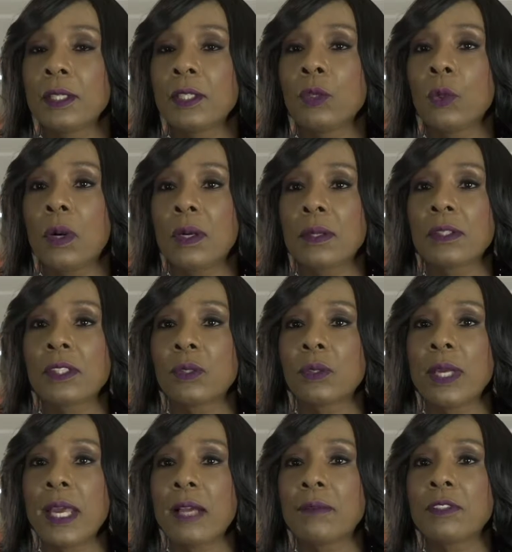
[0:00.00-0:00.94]
You also
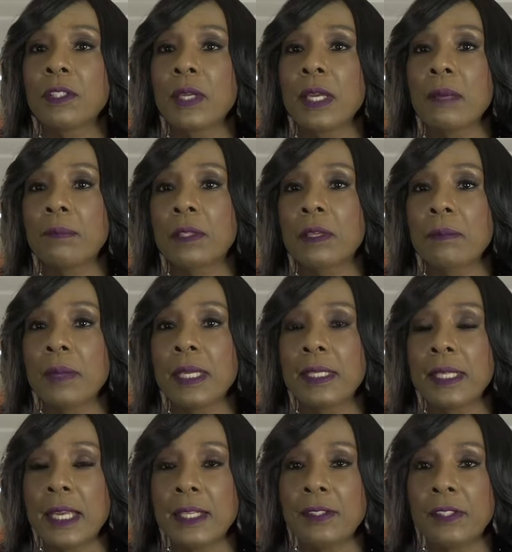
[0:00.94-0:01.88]
have to
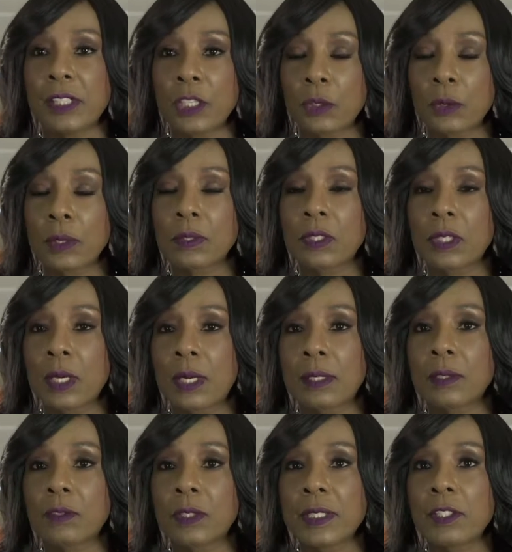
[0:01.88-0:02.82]
implement a zero
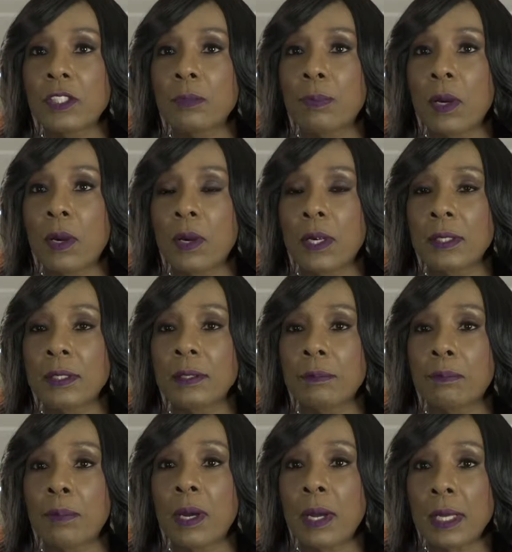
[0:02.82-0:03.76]
tolerance
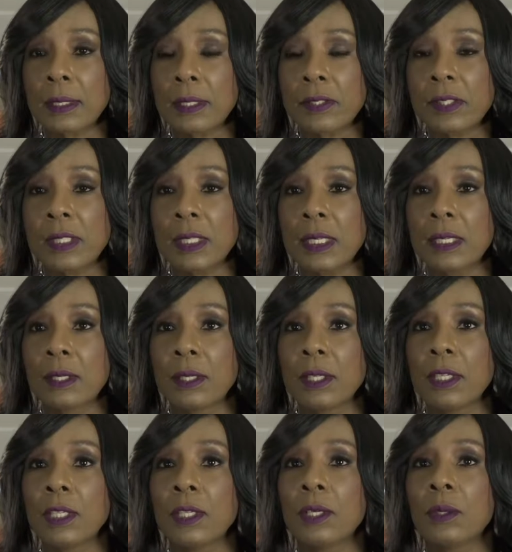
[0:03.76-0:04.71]
policy
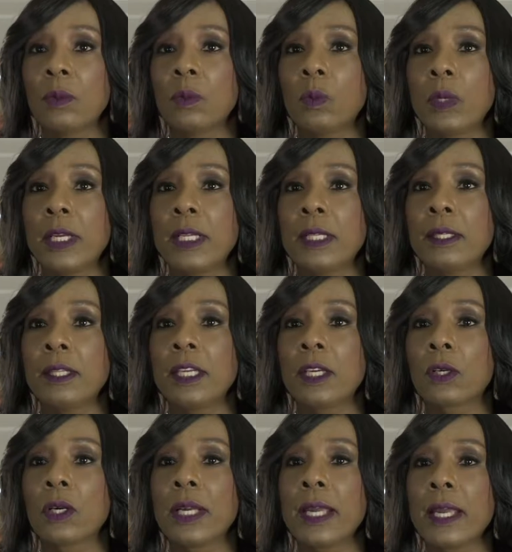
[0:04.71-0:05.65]
when
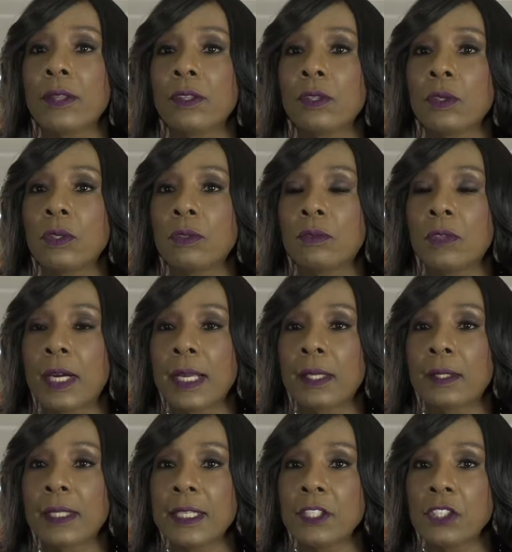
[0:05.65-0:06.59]
there are ethical
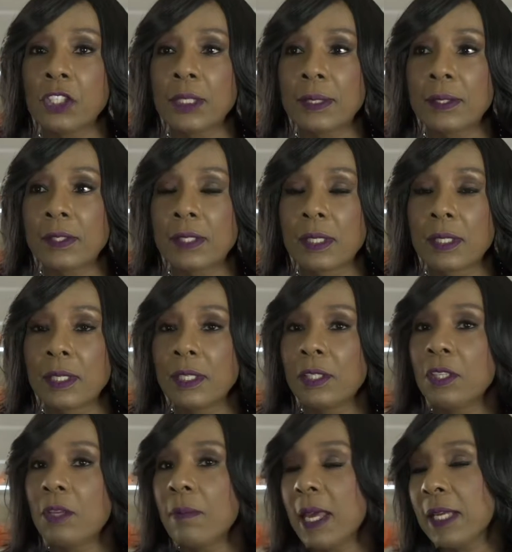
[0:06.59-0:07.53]
violations,
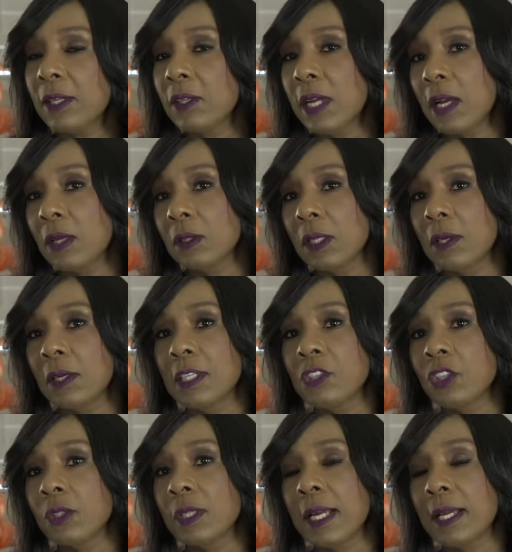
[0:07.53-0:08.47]
no matter how
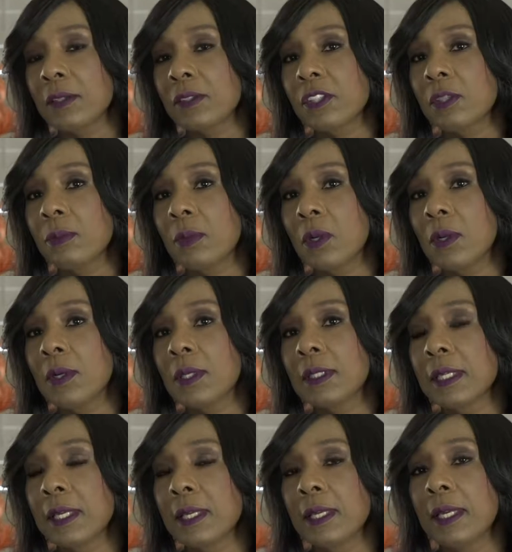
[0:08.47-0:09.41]
large or how
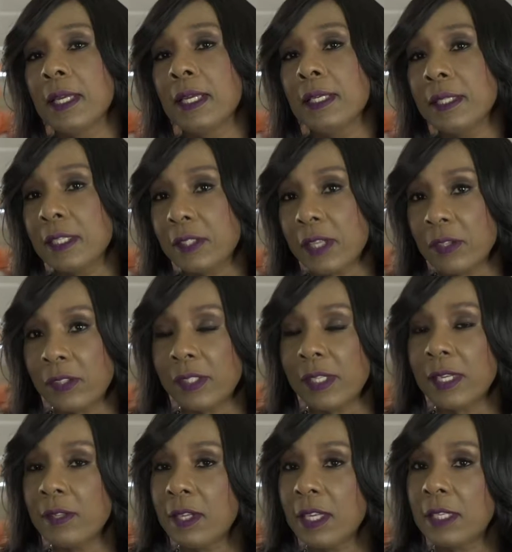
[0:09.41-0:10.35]
small. And as I
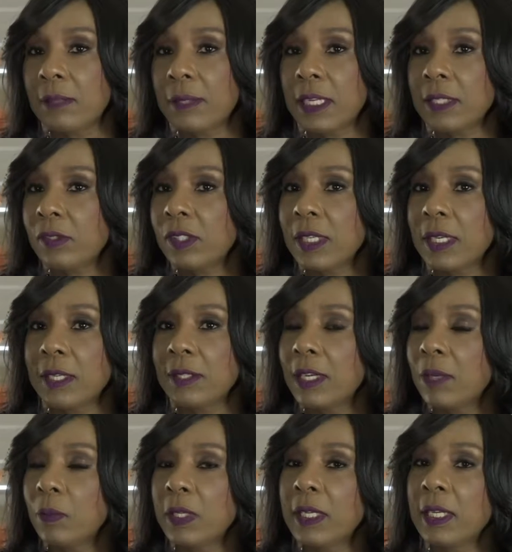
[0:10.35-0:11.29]
say that, I'm not saying
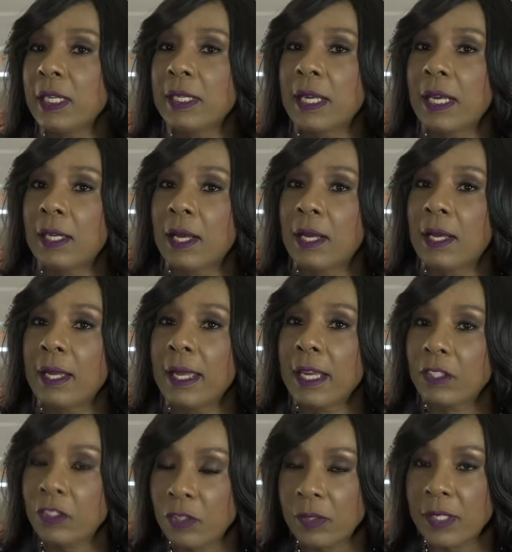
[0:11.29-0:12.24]
that we cannot
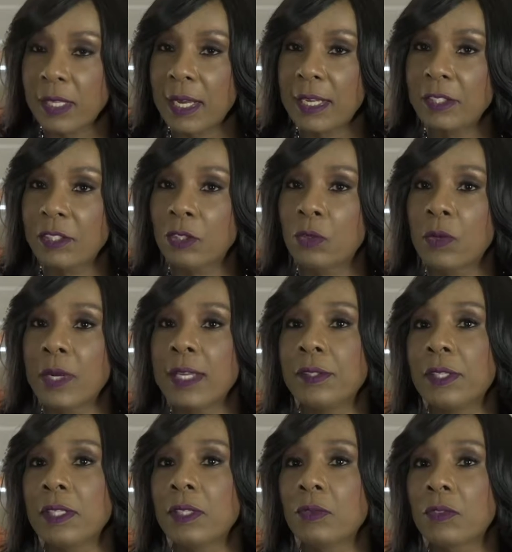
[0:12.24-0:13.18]
exercise
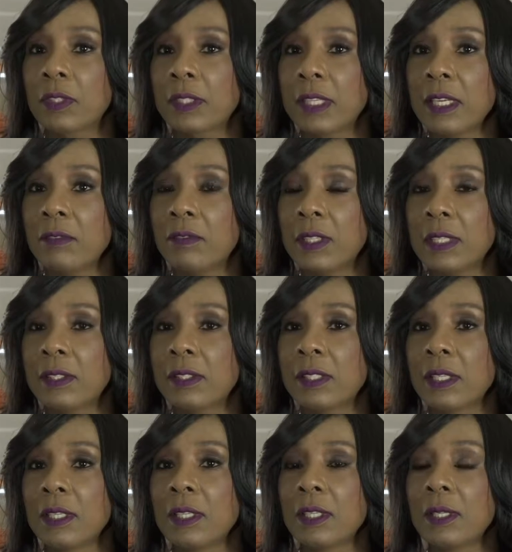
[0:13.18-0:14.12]
grace and
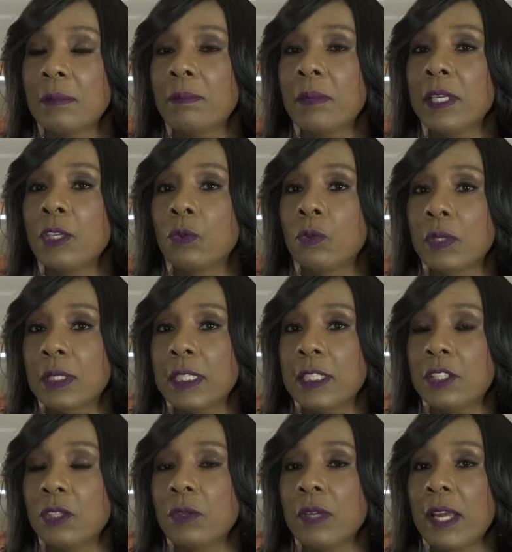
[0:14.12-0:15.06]
forgiveness, but you
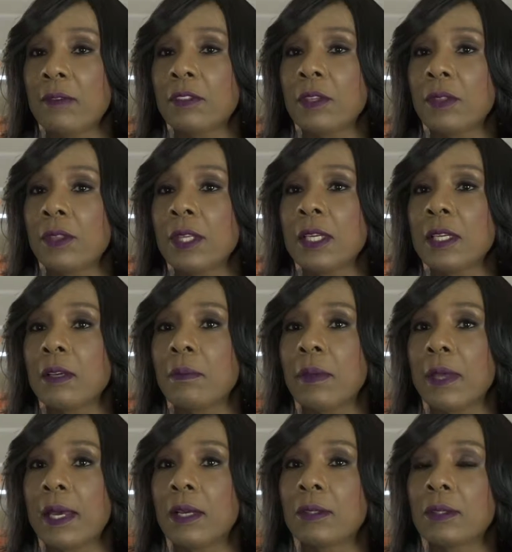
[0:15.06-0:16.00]
really do have to think
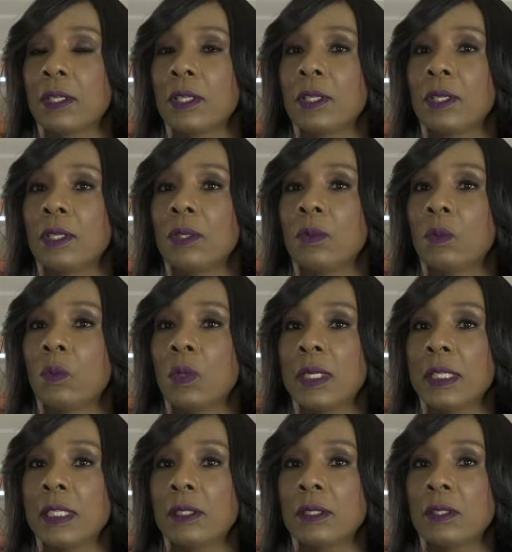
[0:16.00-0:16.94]
about
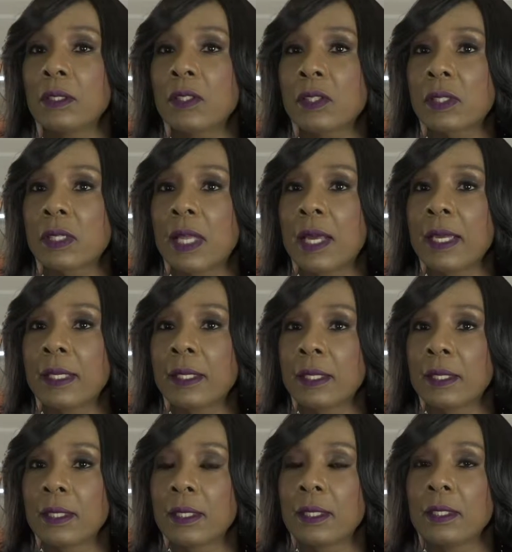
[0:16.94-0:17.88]
what it looks
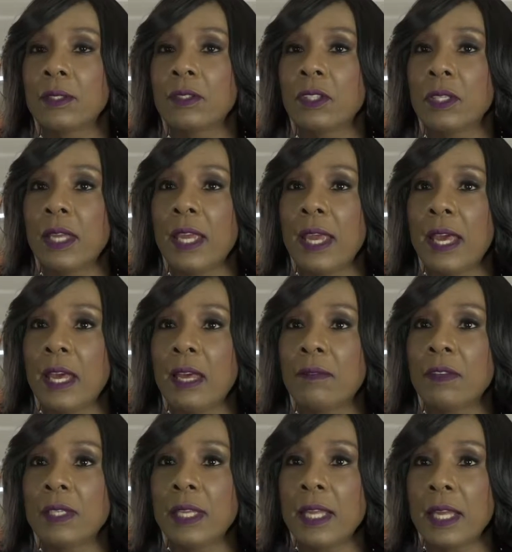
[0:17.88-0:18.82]
like to have an